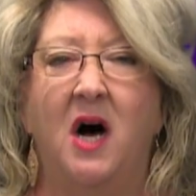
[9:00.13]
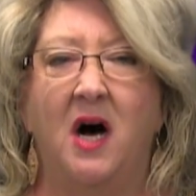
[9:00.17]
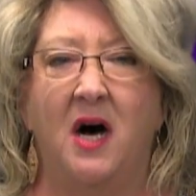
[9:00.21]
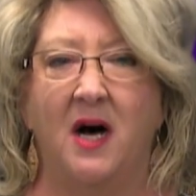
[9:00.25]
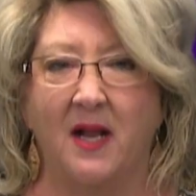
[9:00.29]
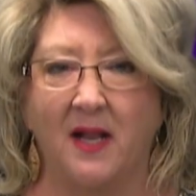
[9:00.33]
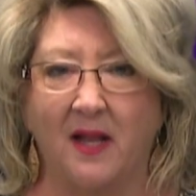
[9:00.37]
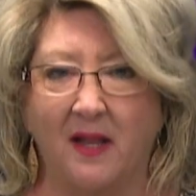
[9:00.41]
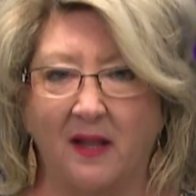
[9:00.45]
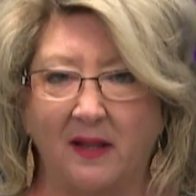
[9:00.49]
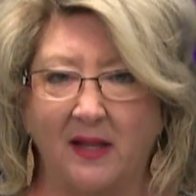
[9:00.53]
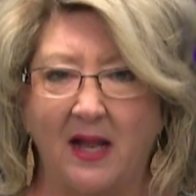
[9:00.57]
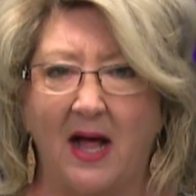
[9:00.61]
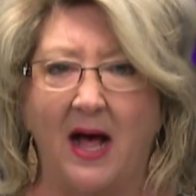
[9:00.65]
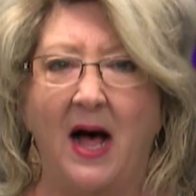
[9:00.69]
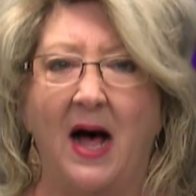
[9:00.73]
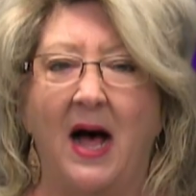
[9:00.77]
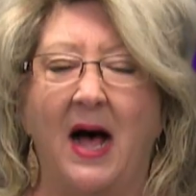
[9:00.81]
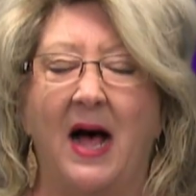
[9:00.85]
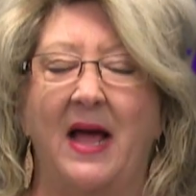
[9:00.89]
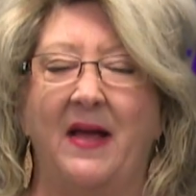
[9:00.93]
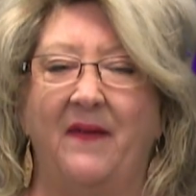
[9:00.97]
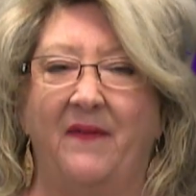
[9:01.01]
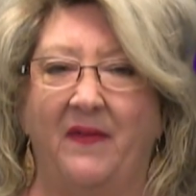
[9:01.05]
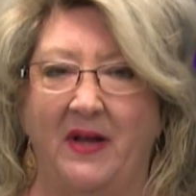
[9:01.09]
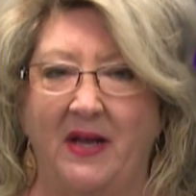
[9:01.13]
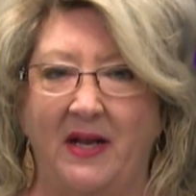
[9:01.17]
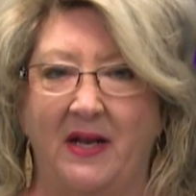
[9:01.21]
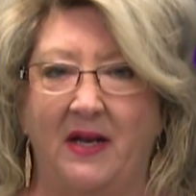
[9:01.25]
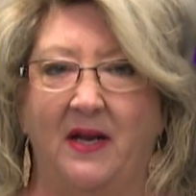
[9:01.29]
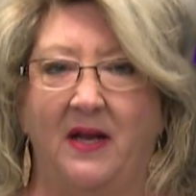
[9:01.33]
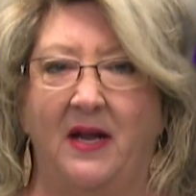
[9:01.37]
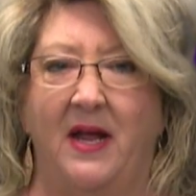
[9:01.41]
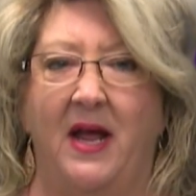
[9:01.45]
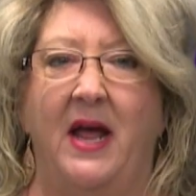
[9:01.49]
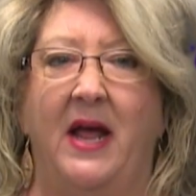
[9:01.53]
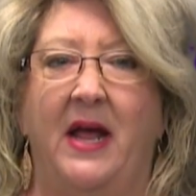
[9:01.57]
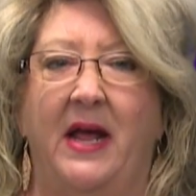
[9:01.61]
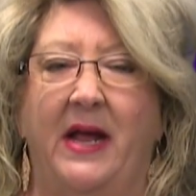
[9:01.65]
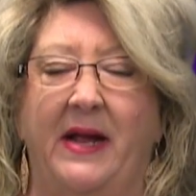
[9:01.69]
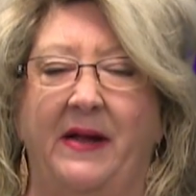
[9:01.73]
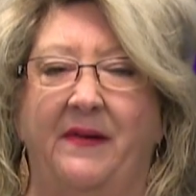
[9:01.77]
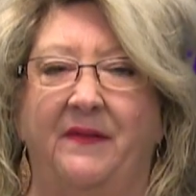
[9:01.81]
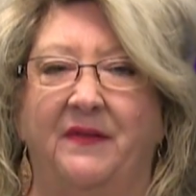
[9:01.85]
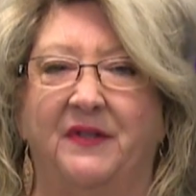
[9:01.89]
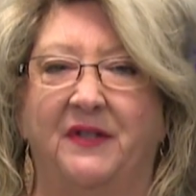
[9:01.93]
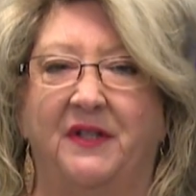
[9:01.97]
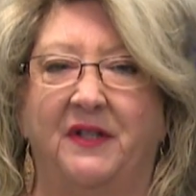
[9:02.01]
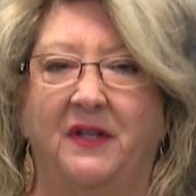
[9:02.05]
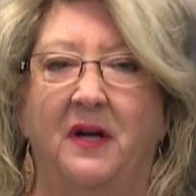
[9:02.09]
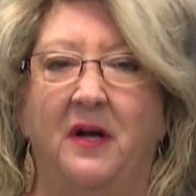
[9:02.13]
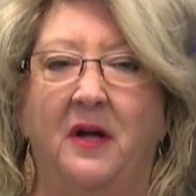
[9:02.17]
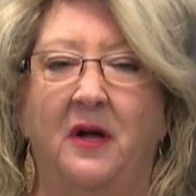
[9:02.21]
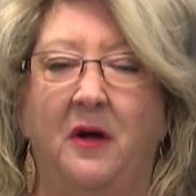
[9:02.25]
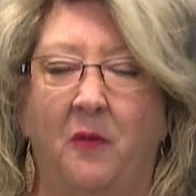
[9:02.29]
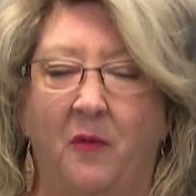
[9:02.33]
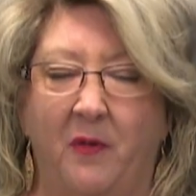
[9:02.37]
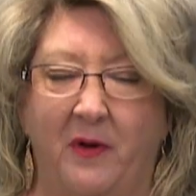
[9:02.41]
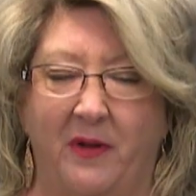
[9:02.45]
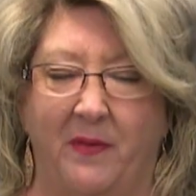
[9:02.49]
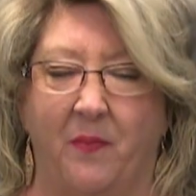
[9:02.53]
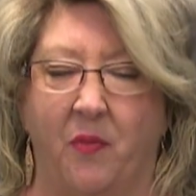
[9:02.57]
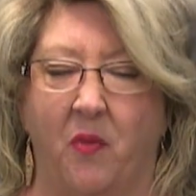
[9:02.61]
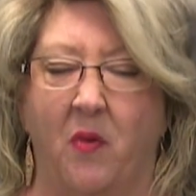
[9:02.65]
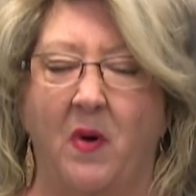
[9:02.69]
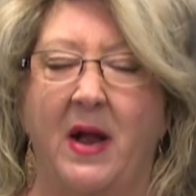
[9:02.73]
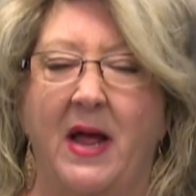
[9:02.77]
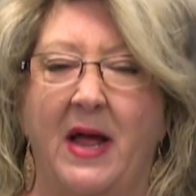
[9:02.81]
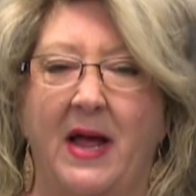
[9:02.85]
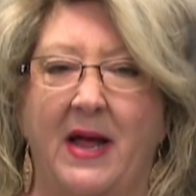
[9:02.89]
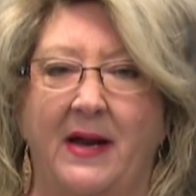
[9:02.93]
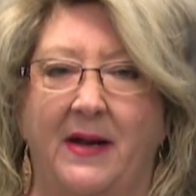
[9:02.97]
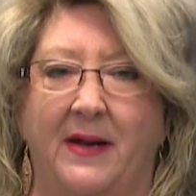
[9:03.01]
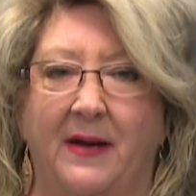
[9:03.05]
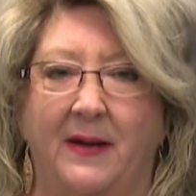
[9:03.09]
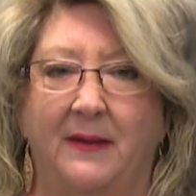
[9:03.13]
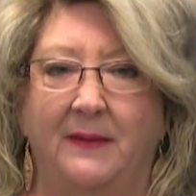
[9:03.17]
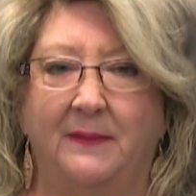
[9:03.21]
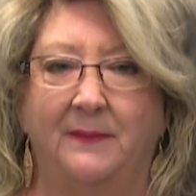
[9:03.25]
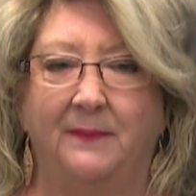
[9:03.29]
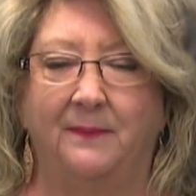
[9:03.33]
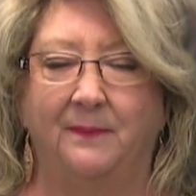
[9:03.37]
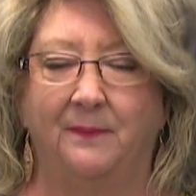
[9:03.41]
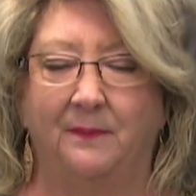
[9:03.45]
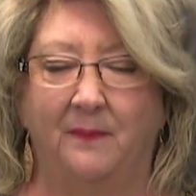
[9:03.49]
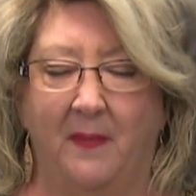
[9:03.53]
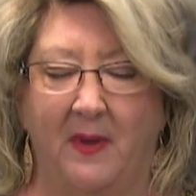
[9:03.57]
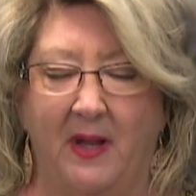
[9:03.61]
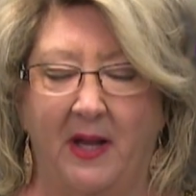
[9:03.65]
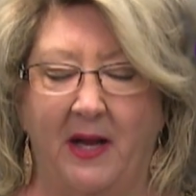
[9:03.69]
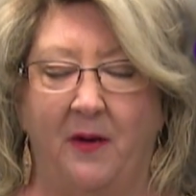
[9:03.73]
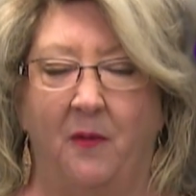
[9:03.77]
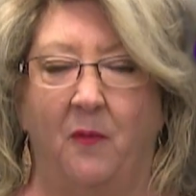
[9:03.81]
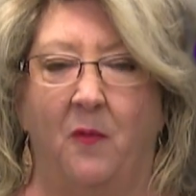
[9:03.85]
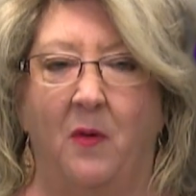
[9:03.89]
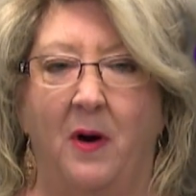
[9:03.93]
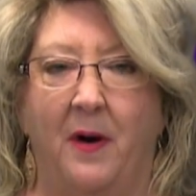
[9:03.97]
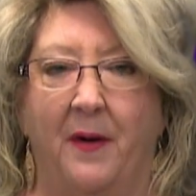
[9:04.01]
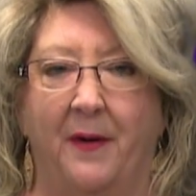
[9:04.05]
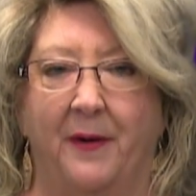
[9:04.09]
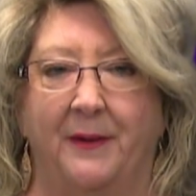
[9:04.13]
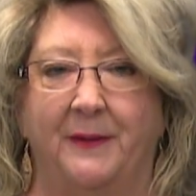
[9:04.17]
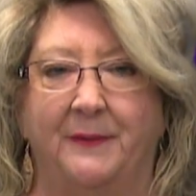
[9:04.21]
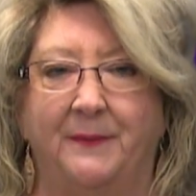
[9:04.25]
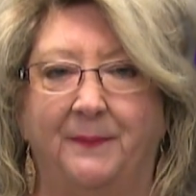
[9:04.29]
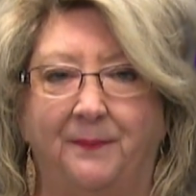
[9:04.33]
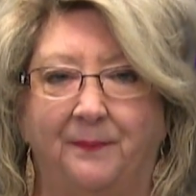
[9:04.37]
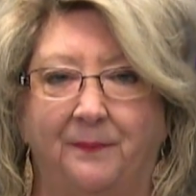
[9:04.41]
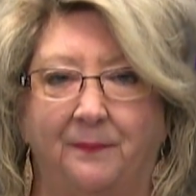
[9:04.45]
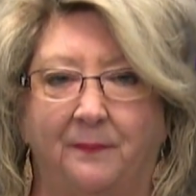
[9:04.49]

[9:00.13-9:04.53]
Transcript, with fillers: alive in caves with bread and water.